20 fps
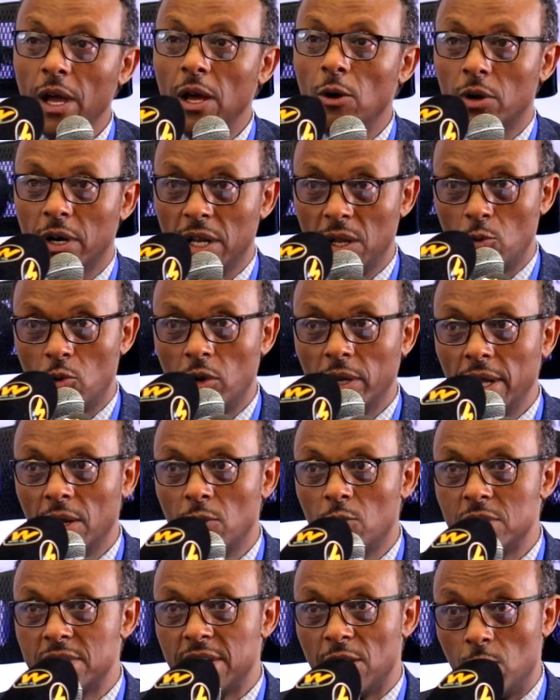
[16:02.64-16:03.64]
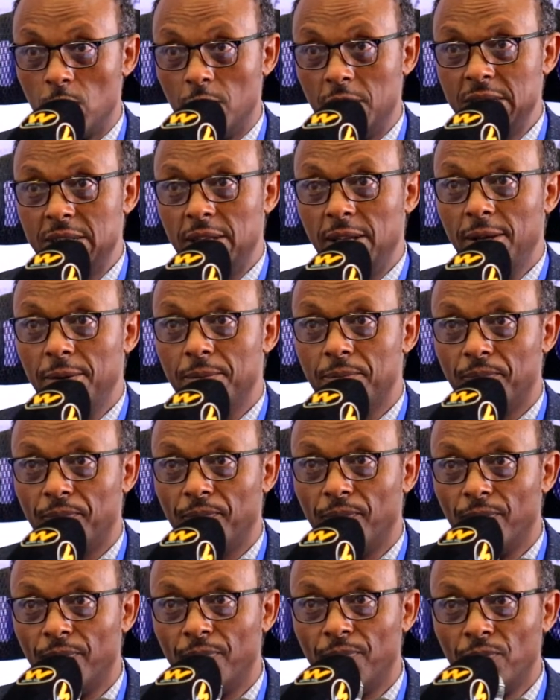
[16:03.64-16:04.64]
are already working with the university.
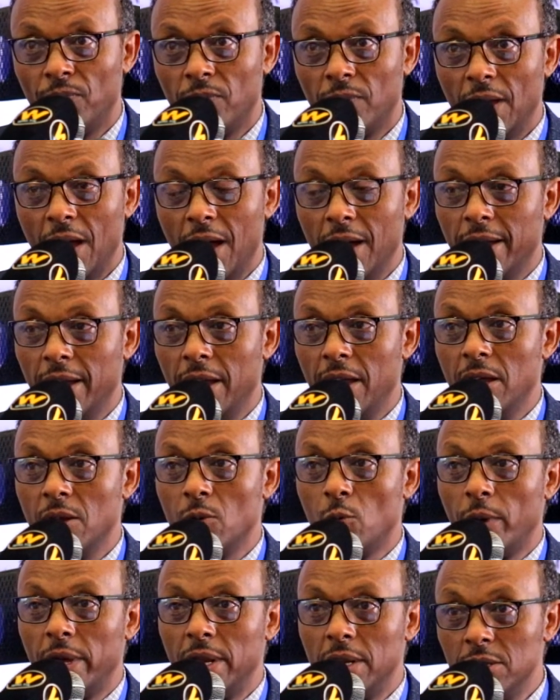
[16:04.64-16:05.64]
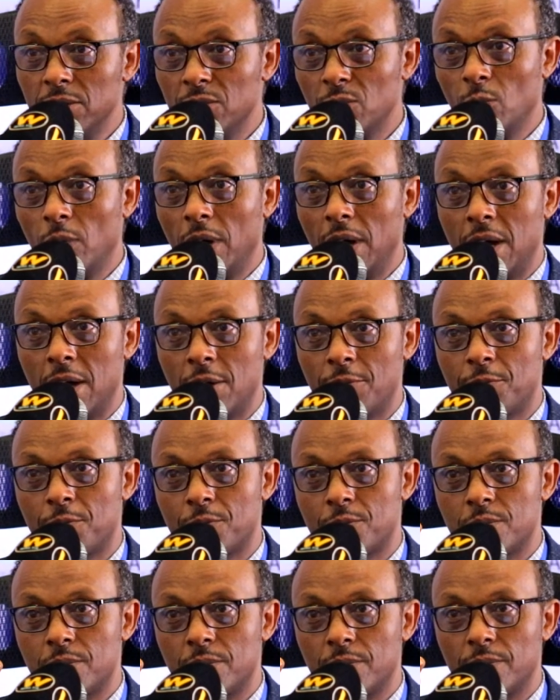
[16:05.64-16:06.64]
Again, we need to have
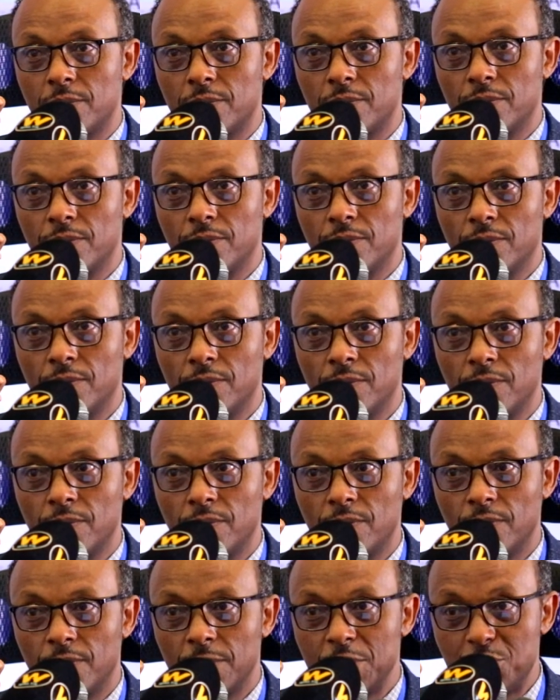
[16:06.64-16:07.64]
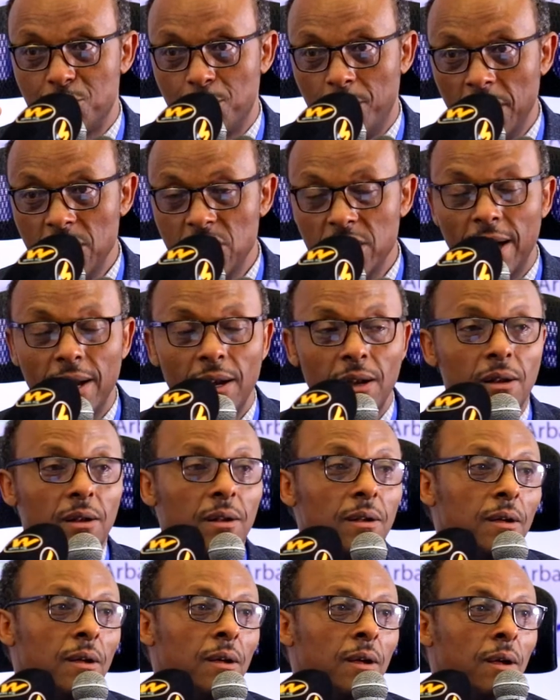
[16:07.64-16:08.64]
special
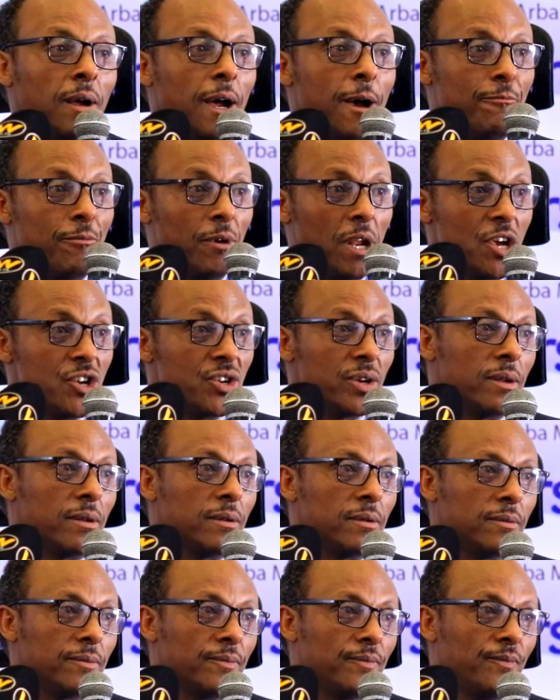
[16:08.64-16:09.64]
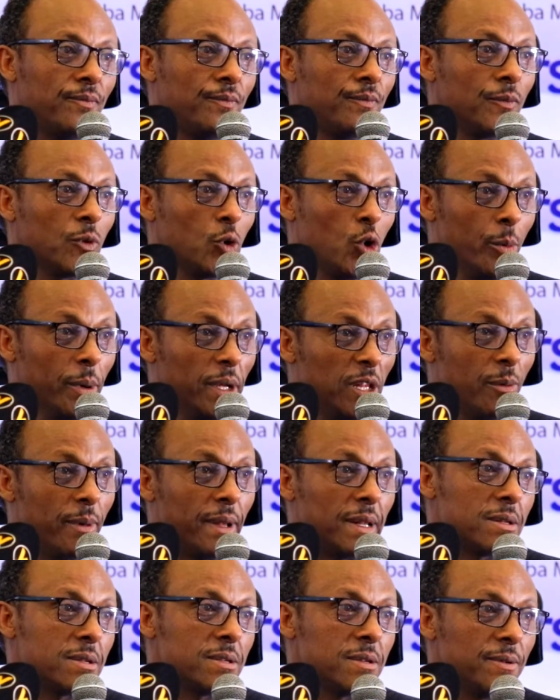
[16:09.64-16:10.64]
affiliation,
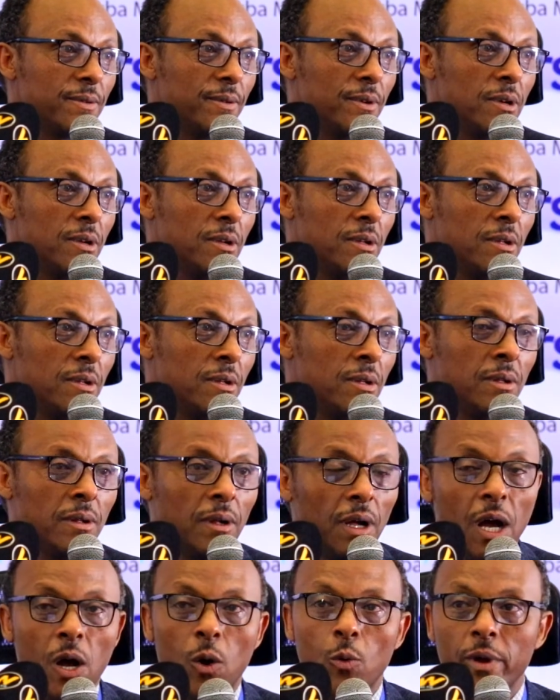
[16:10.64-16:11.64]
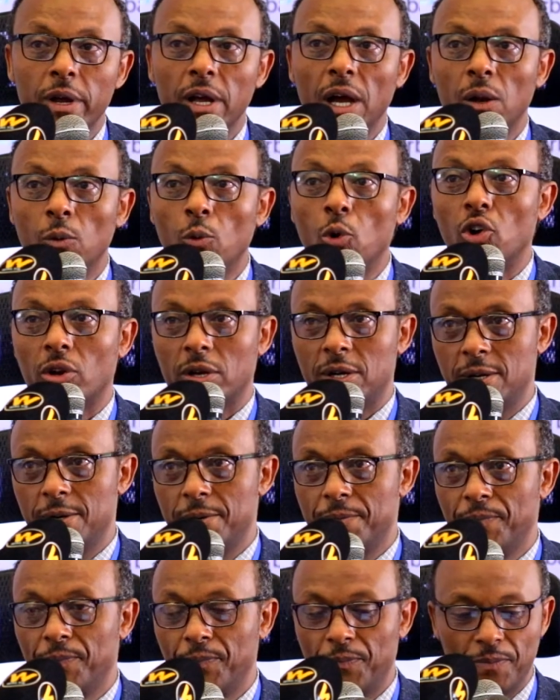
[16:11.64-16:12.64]
commitment, how we can work
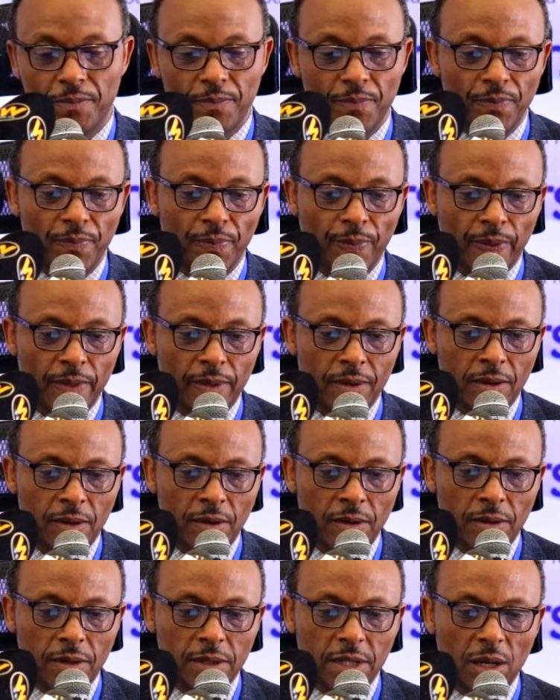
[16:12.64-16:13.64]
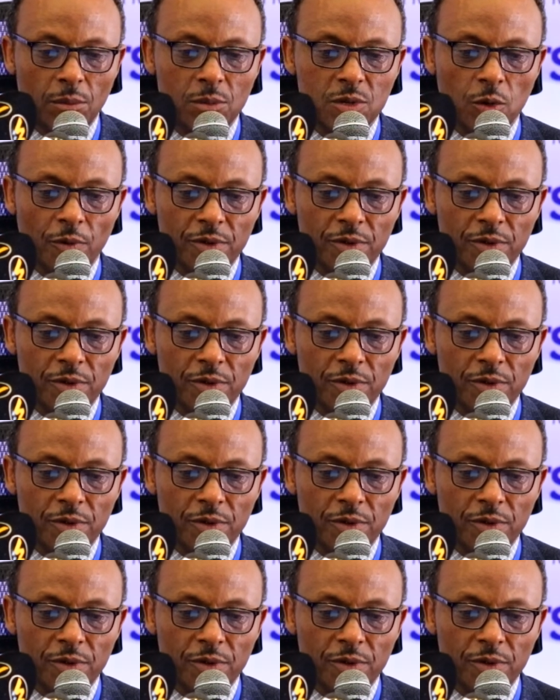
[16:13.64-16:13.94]
in terms of